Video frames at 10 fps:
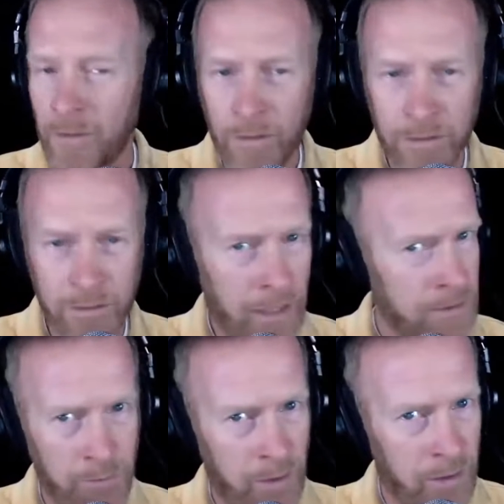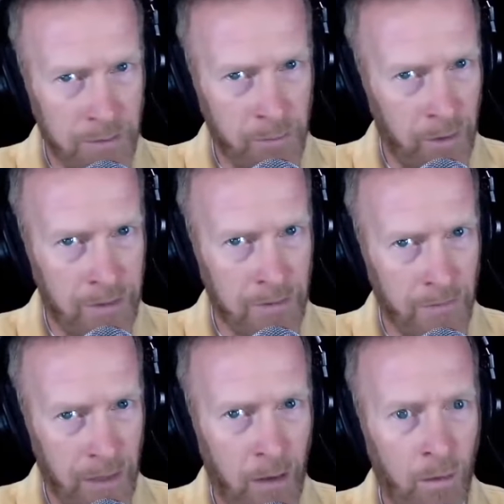There's lots of plausibilities of
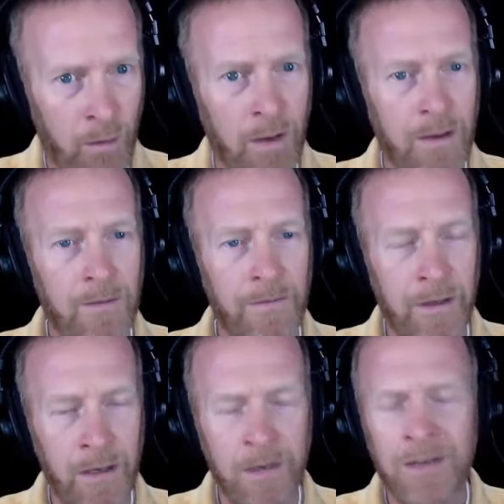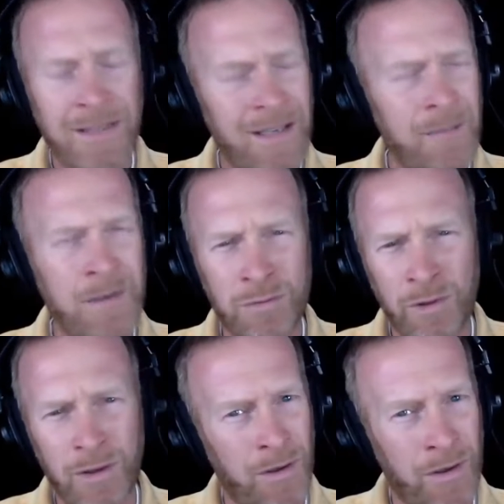how because the enemy is
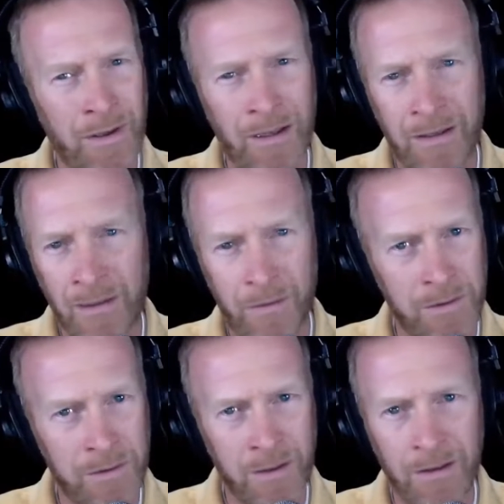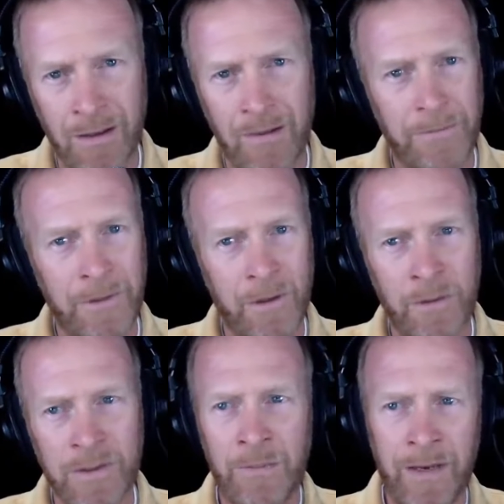really good at diversion.
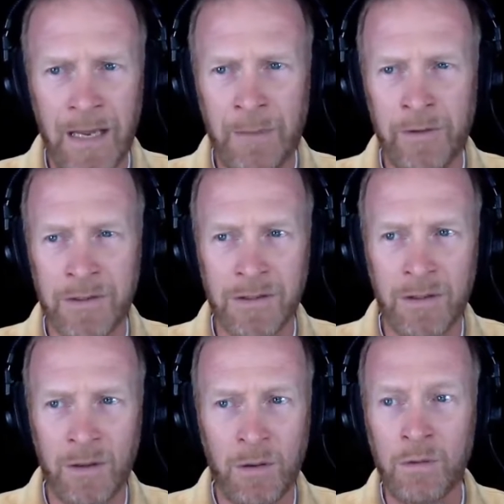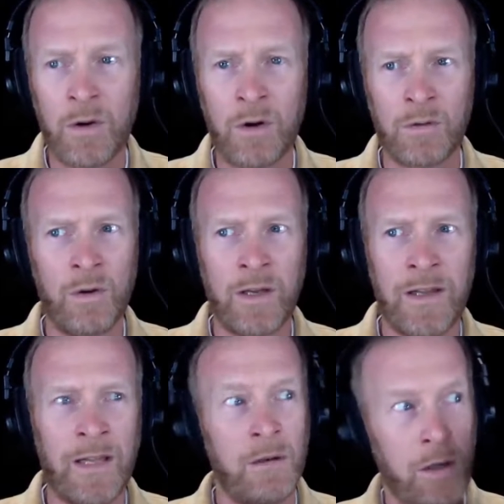When something happens, oh, no, don't look at
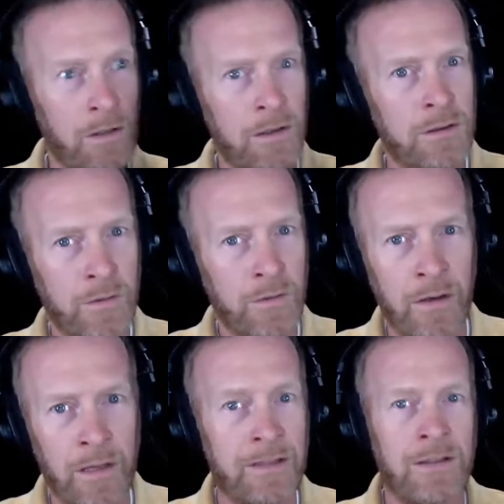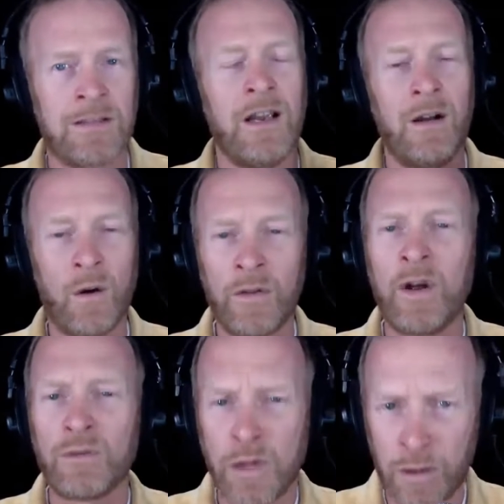that. Look at this over here. Or
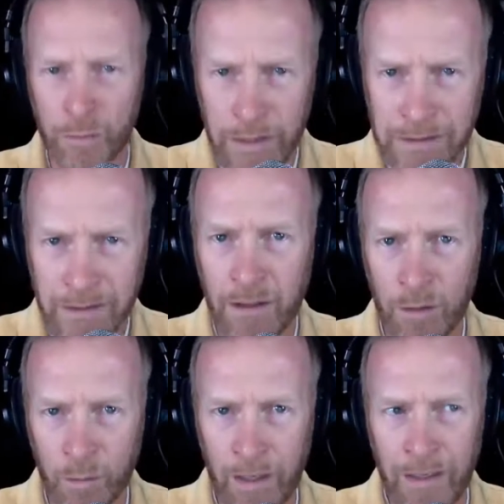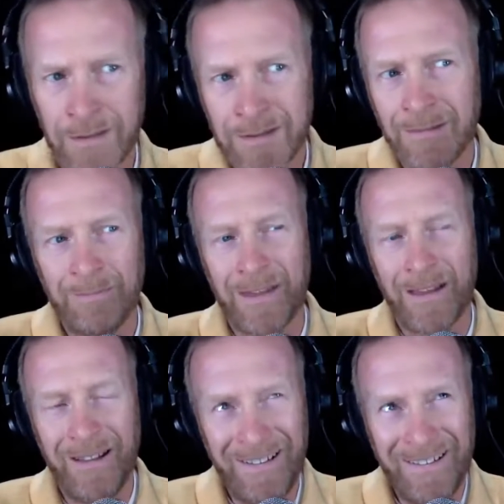he'll try to reason it away. It's,
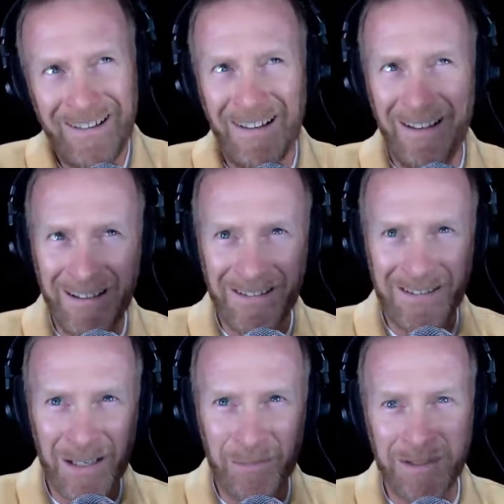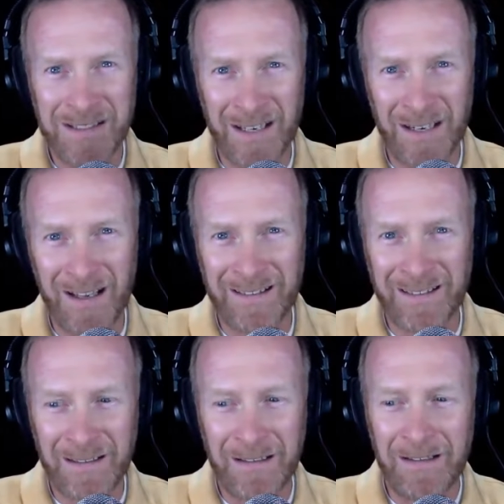I hate to say it, but it's kind of like
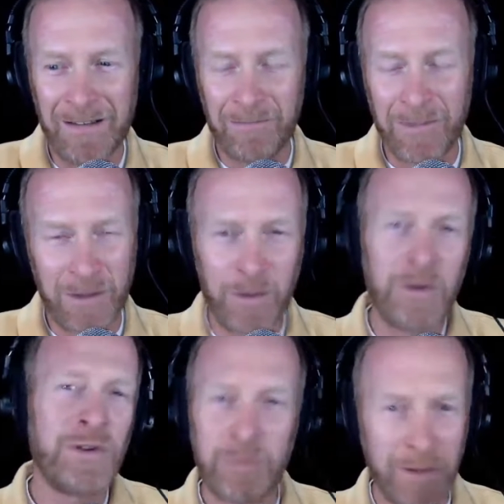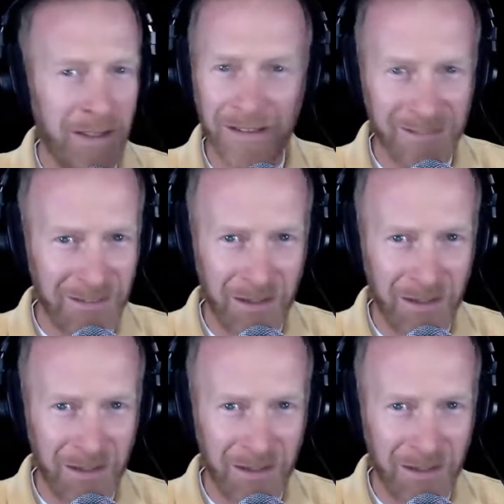the news media.